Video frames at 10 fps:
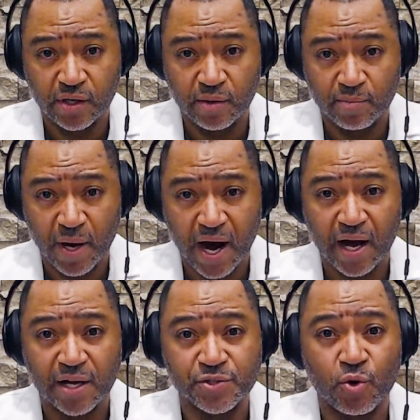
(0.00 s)
my
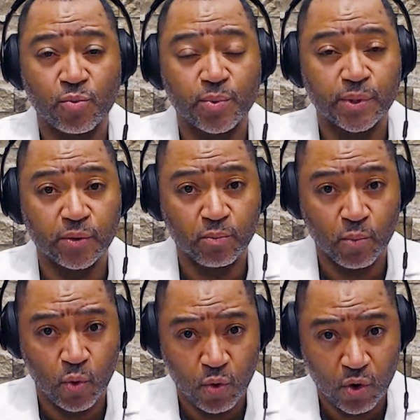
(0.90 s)
eyes are opening
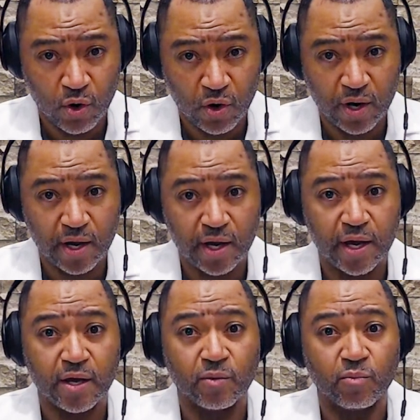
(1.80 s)
more
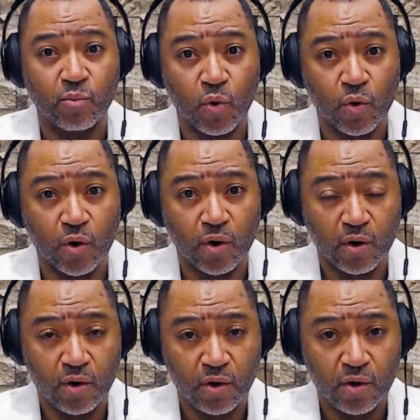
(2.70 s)
and more.
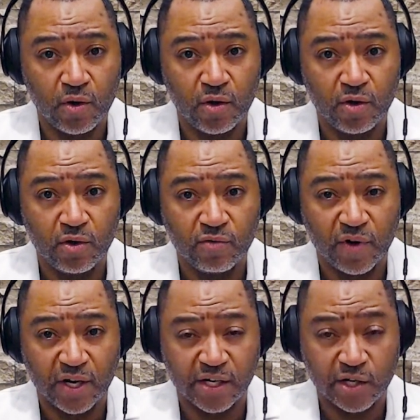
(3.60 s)

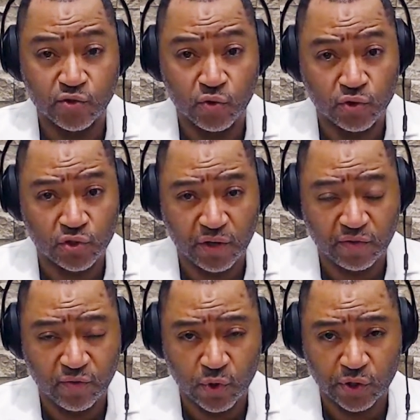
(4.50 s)
Finding out Georgia's ranked
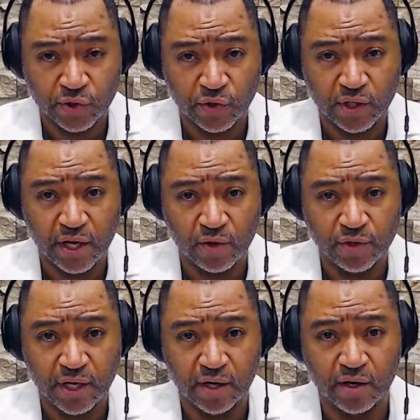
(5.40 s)
43rd in
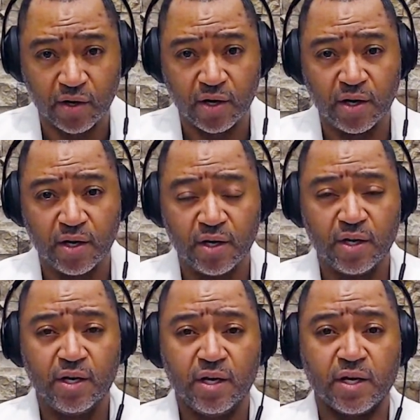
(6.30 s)
healthcare.
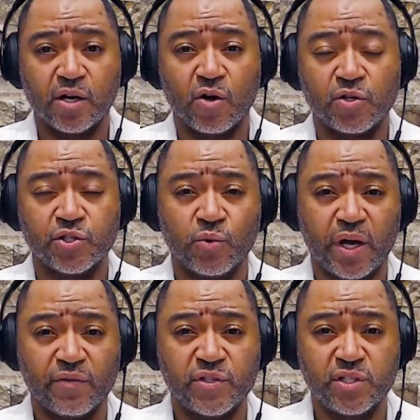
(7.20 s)
And then also we have
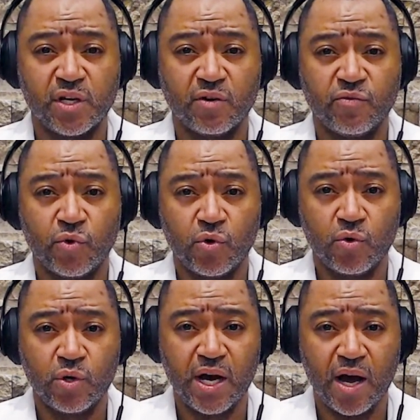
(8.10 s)
several
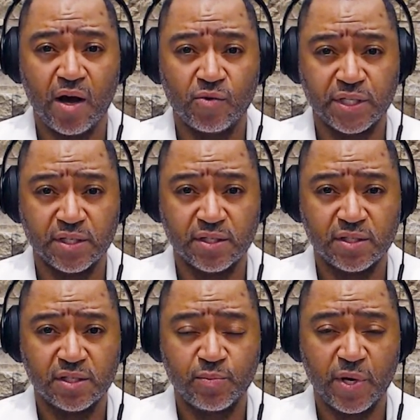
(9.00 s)
counties,
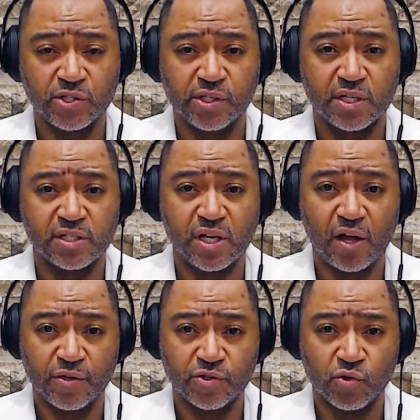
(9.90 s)
especially in the south
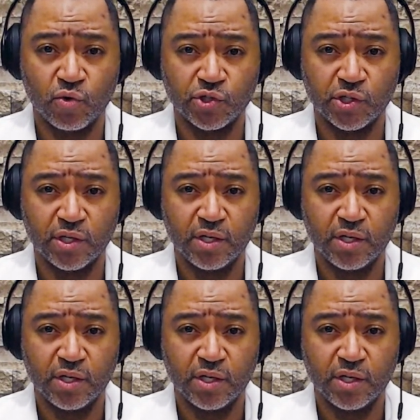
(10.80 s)
of Georgia,